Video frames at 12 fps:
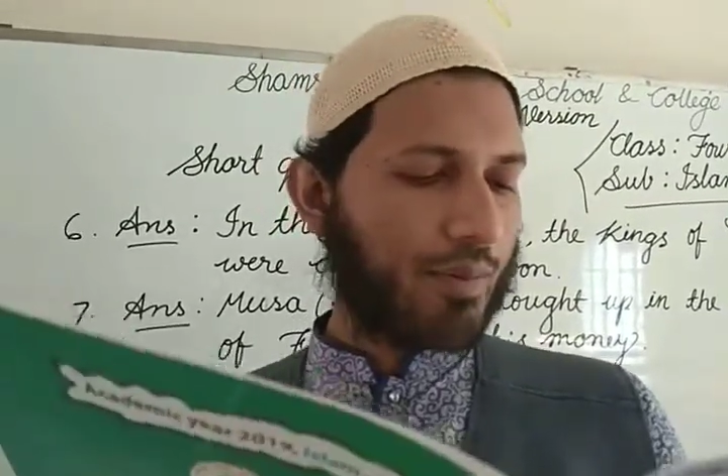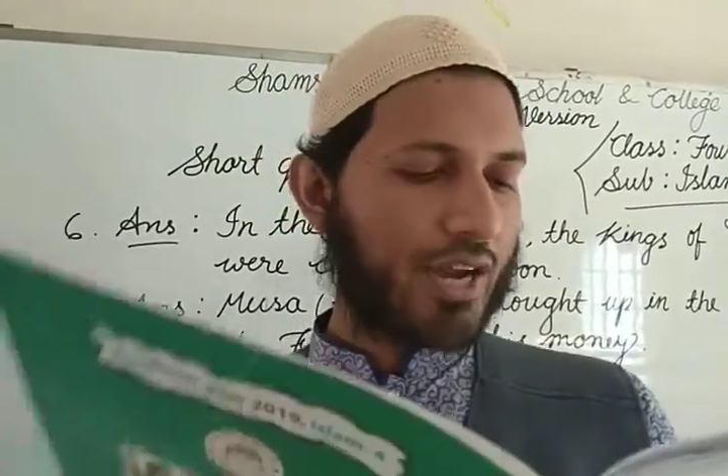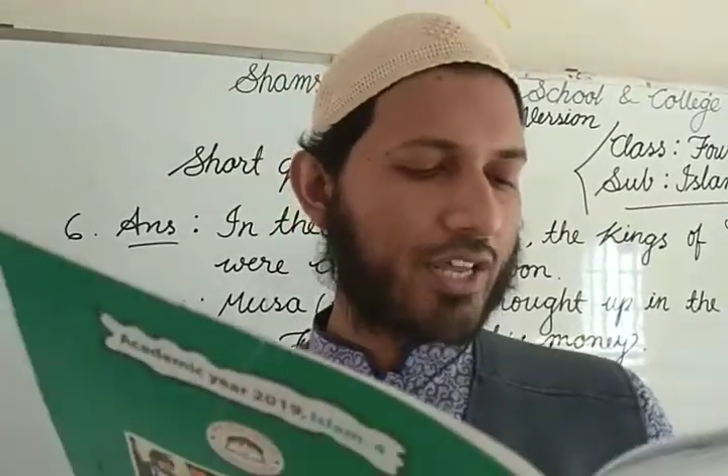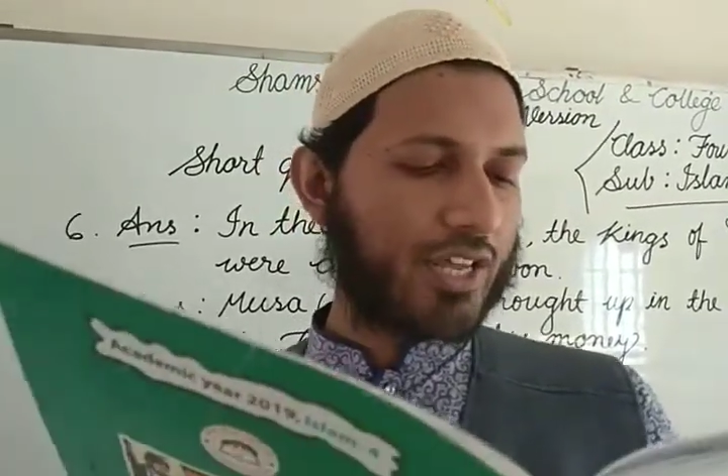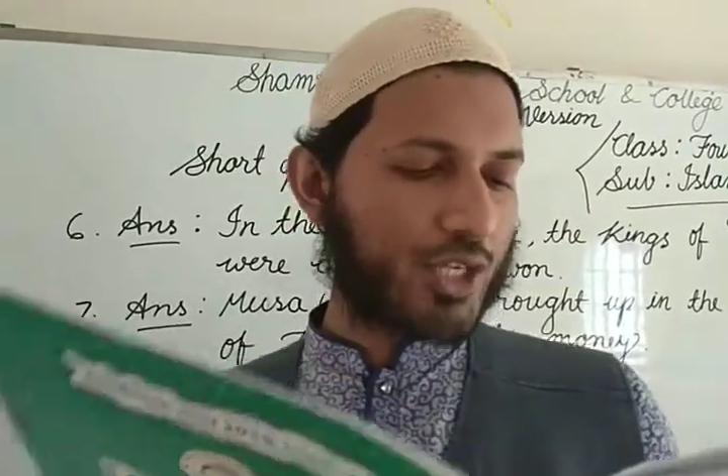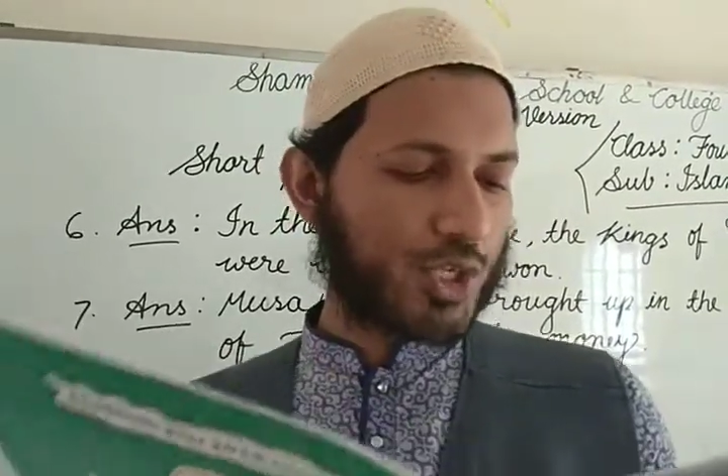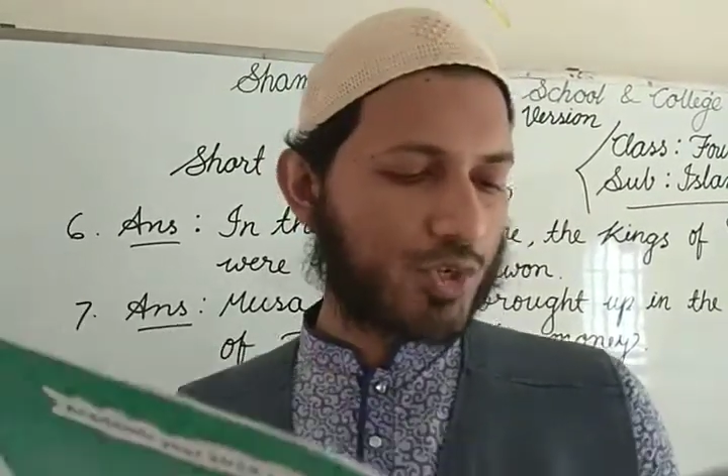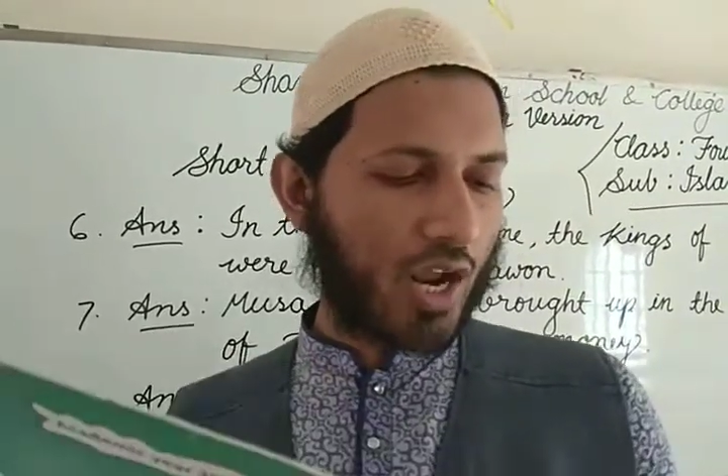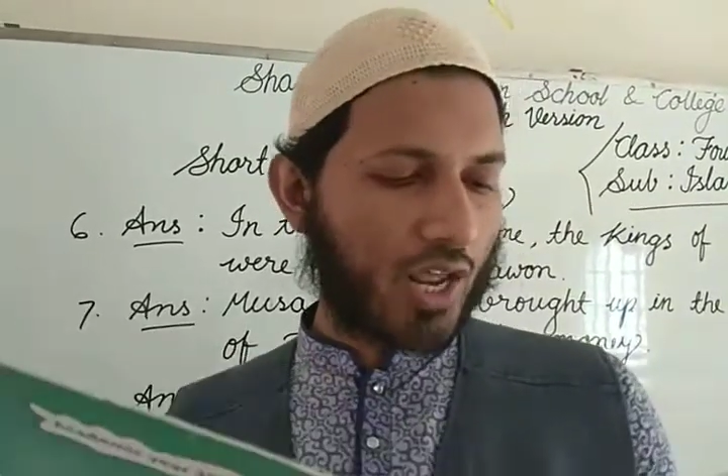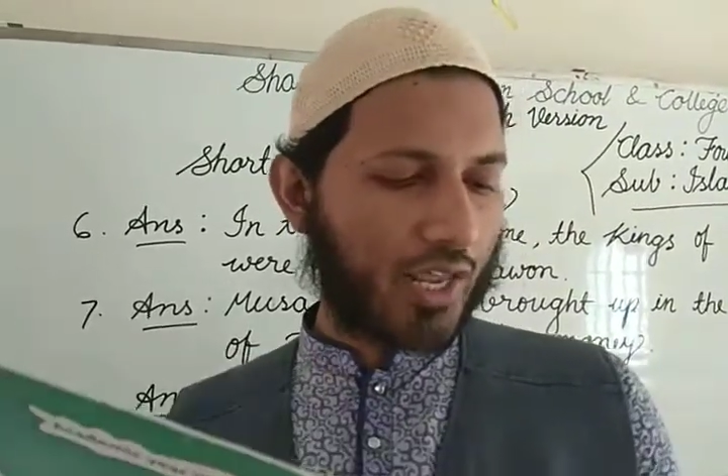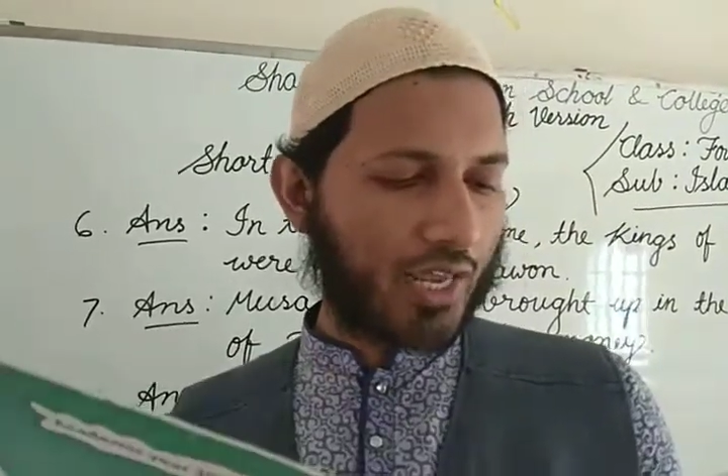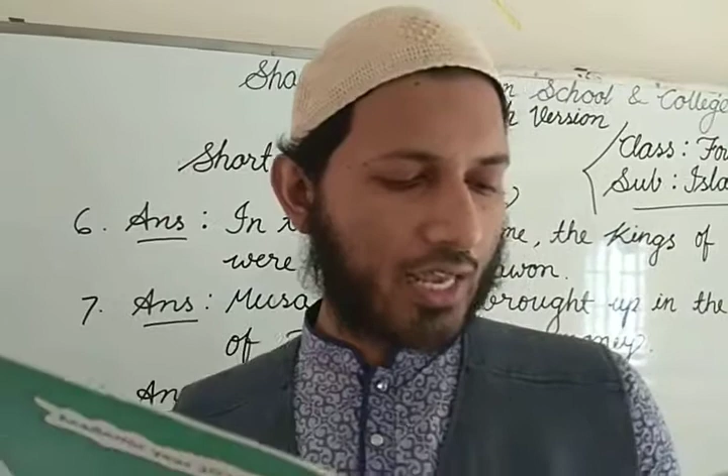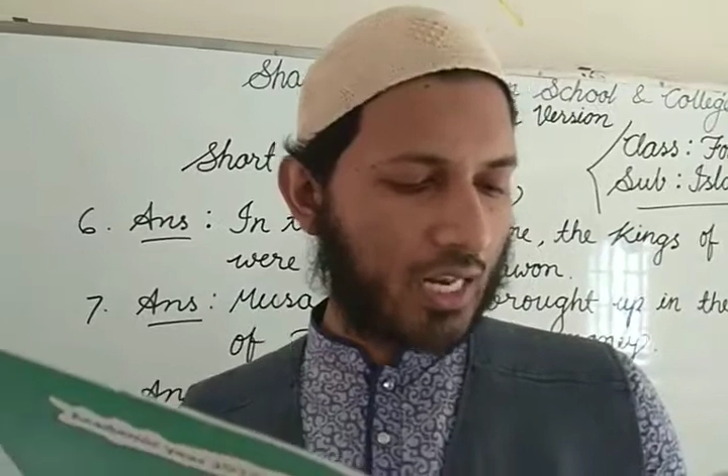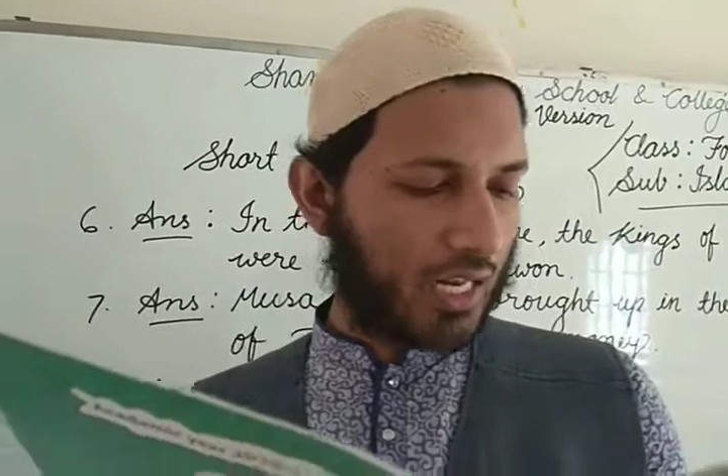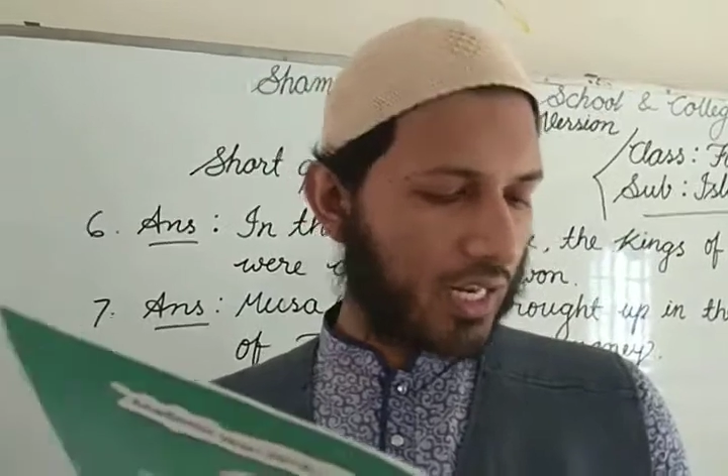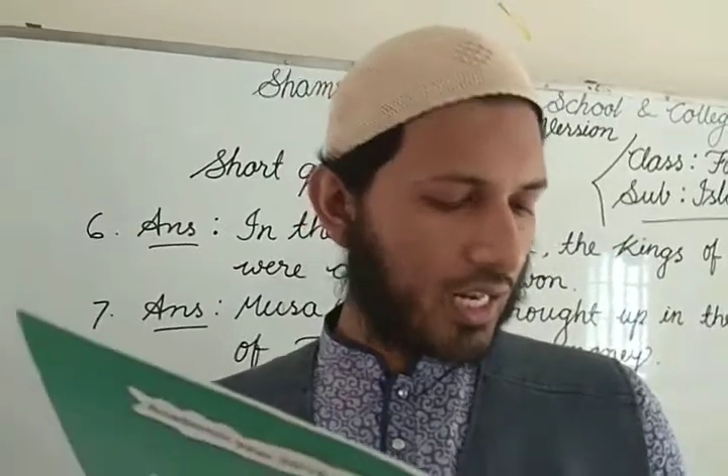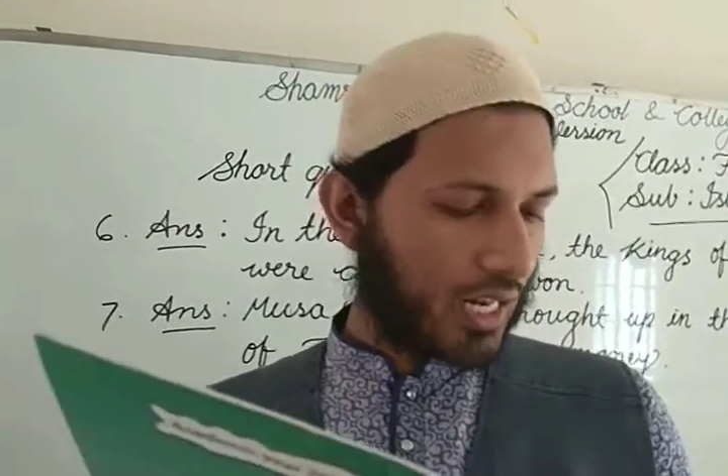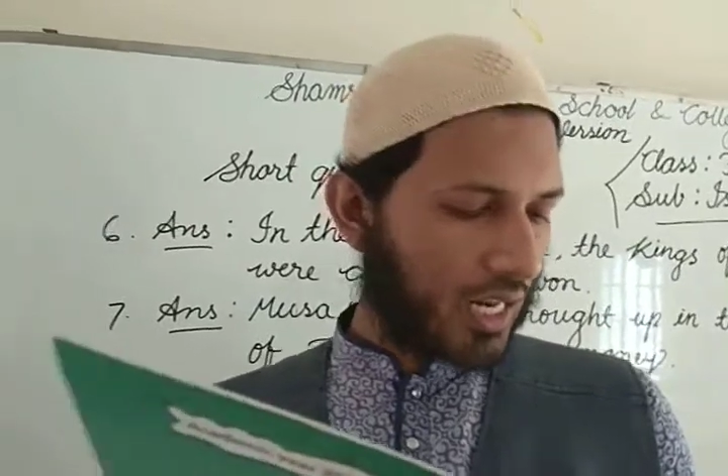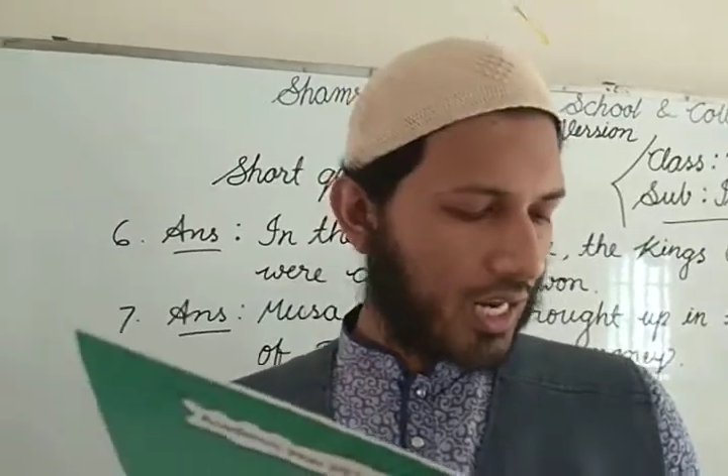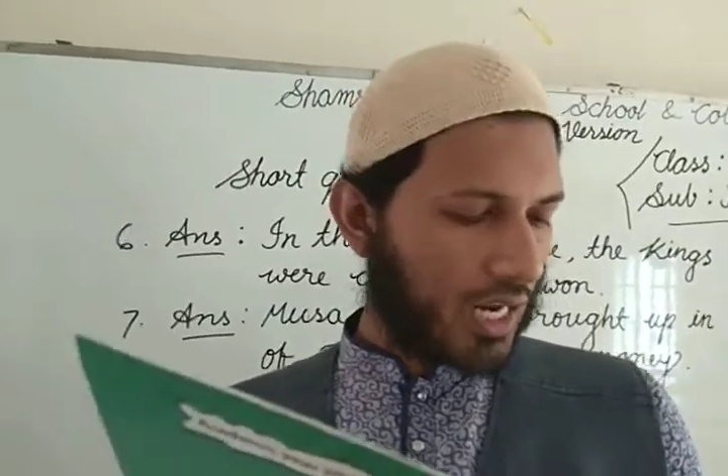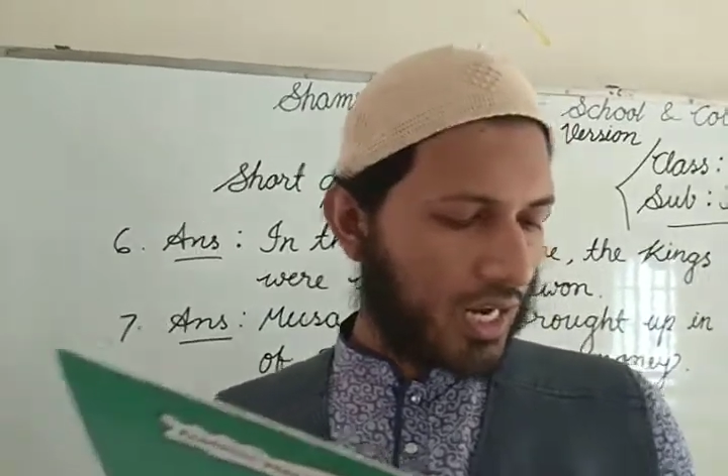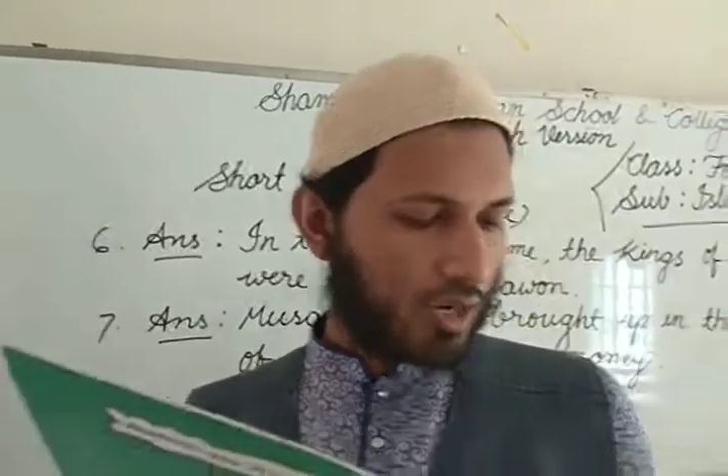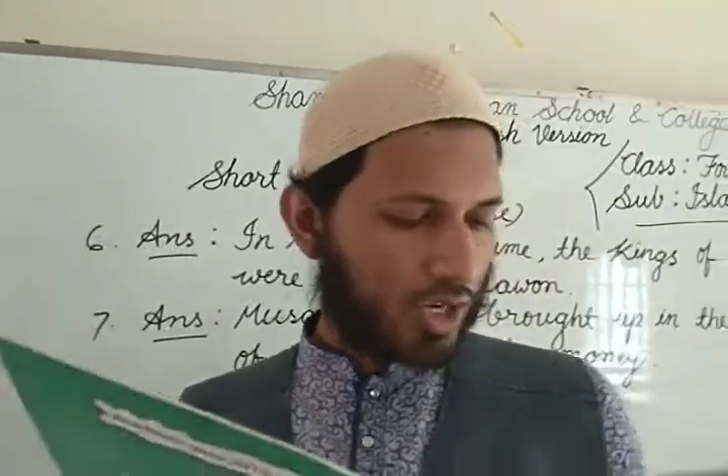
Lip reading: Bani Israel.